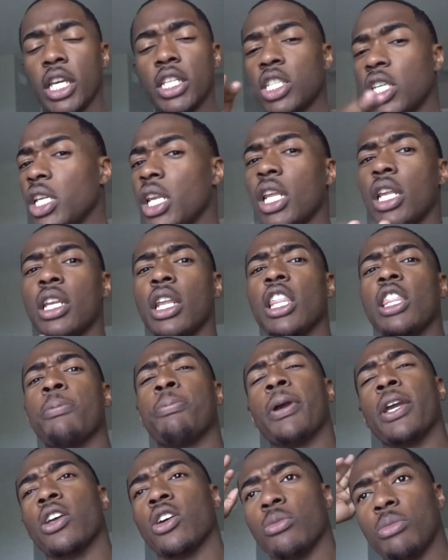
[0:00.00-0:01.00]
And she did another
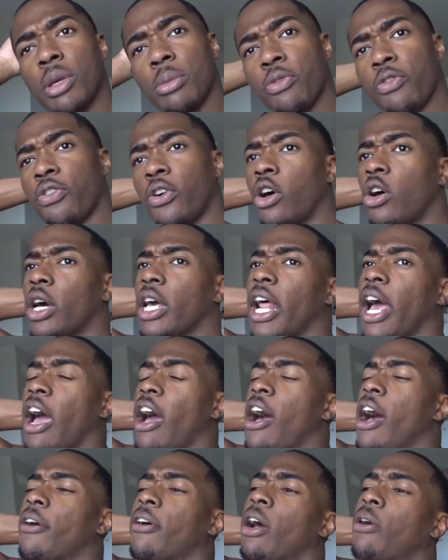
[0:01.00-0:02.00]
prank on me before, and
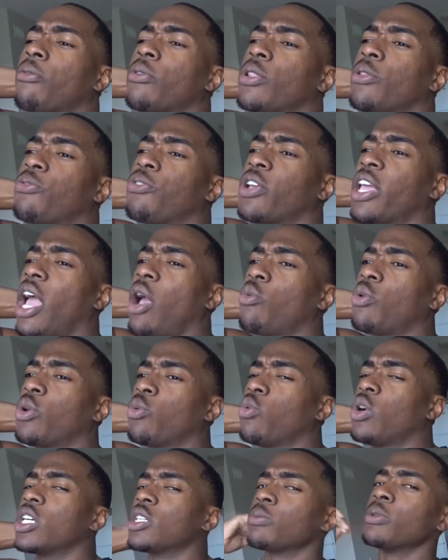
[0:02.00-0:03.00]
I really forgot what
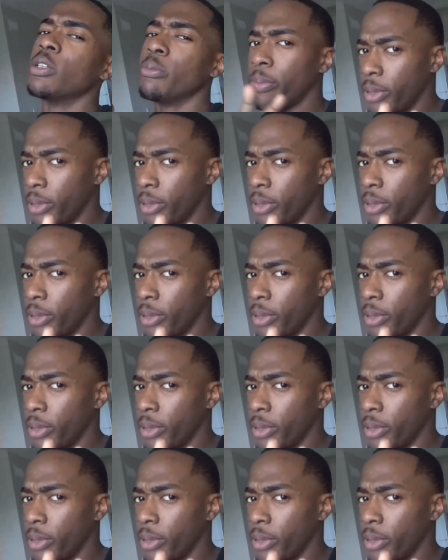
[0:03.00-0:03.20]
it was.